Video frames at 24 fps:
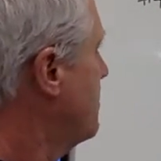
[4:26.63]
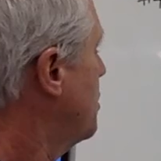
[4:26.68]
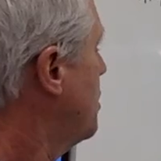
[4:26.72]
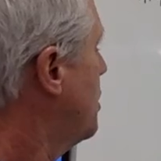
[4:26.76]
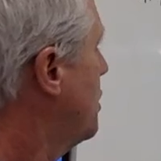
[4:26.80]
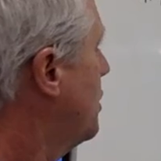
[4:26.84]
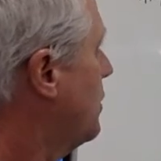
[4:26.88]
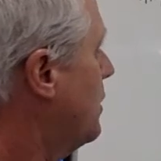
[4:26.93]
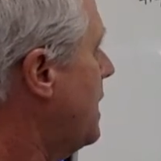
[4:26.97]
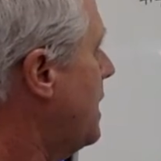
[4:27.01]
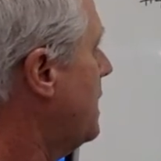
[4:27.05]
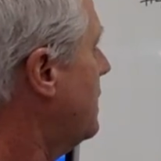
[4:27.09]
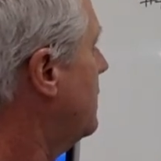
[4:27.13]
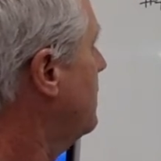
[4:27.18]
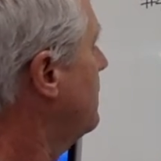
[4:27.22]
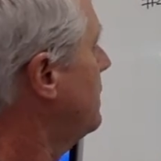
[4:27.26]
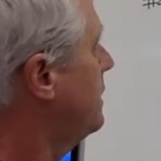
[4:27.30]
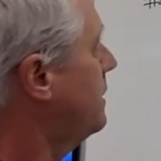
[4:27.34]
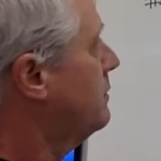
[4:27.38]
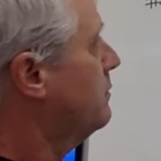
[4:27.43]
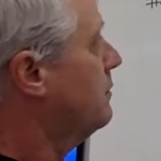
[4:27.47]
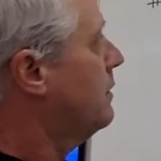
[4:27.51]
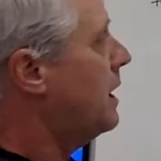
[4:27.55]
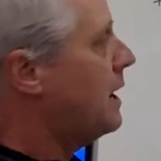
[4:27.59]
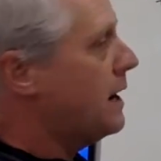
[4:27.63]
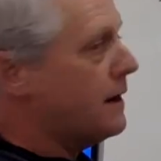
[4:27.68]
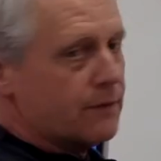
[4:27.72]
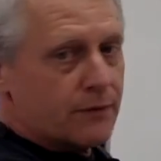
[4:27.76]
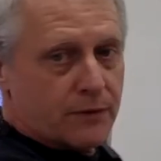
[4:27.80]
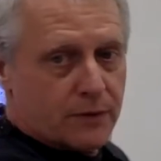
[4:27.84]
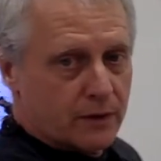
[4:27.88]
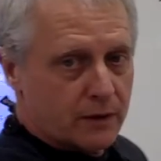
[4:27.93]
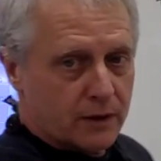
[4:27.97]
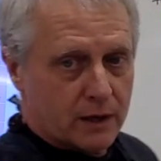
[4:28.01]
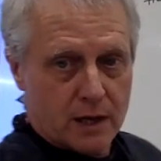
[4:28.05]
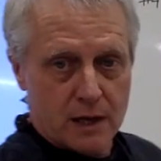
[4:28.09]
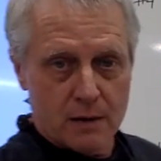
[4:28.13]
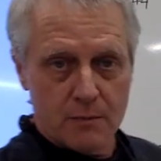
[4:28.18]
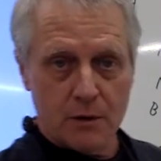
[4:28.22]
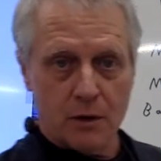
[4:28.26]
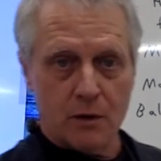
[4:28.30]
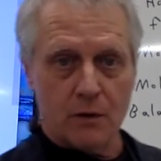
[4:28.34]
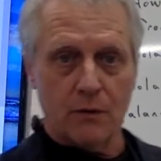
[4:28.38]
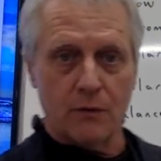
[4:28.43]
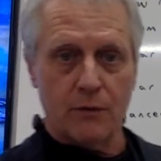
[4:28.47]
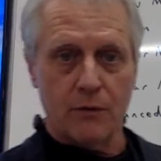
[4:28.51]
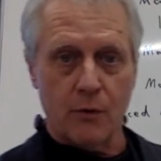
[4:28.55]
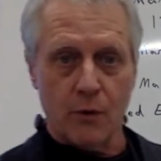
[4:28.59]
correctly write the
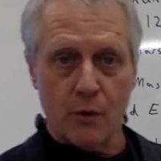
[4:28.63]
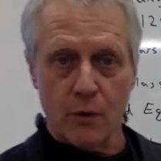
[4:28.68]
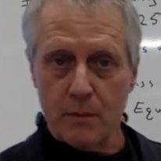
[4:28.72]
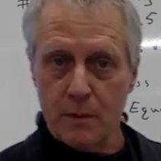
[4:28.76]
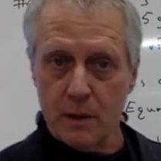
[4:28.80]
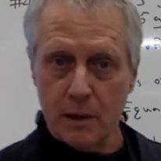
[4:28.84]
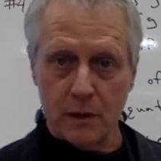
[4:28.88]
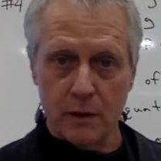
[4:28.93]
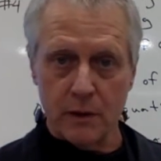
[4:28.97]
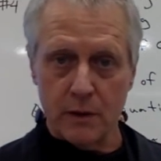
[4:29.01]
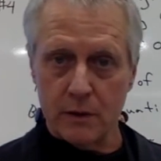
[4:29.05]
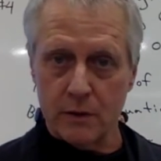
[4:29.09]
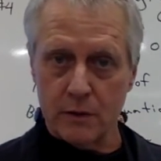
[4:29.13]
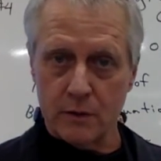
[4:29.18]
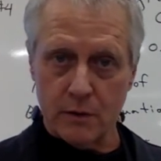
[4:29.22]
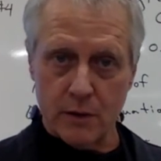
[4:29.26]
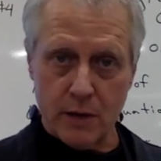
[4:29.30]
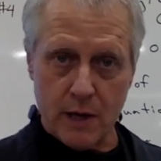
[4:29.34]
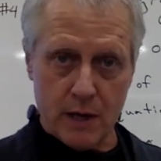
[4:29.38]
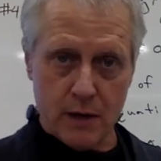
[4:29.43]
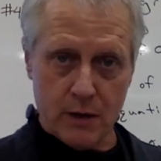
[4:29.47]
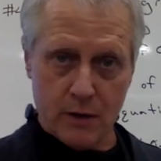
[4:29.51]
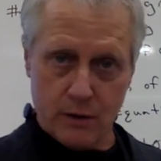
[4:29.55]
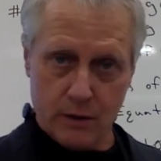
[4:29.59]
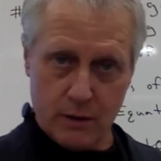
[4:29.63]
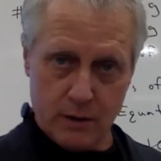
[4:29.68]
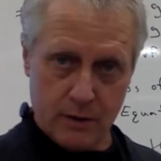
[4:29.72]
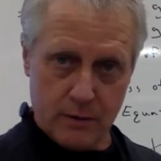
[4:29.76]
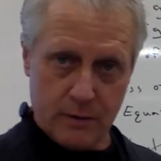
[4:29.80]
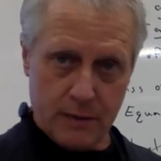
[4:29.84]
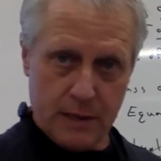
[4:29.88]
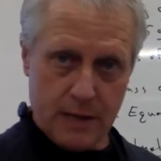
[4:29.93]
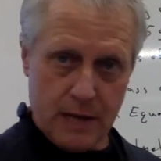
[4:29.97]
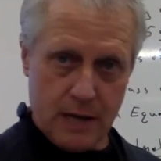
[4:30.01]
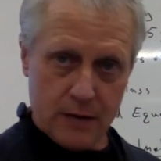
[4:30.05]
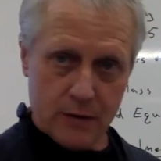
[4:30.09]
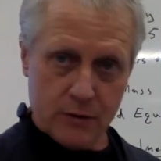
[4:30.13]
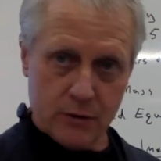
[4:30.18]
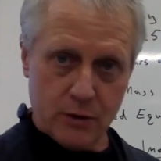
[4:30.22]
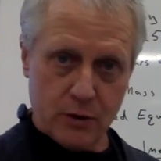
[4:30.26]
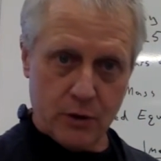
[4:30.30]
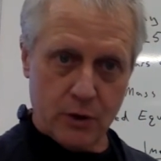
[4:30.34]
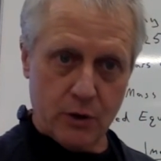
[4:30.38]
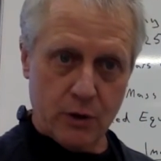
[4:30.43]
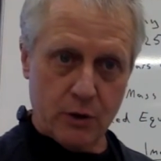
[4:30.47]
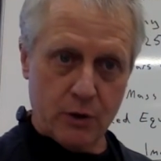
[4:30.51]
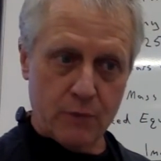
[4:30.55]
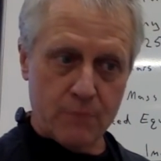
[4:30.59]
chemical formulas that you're going to be asked to
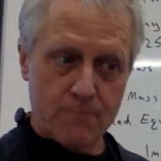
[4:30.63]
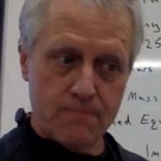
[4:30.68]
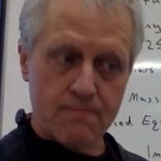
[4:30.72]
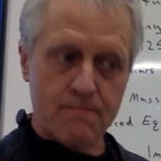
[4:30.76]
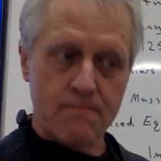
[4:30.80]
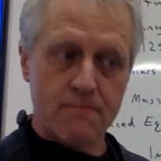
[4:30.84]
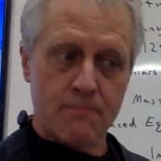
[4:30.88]
do,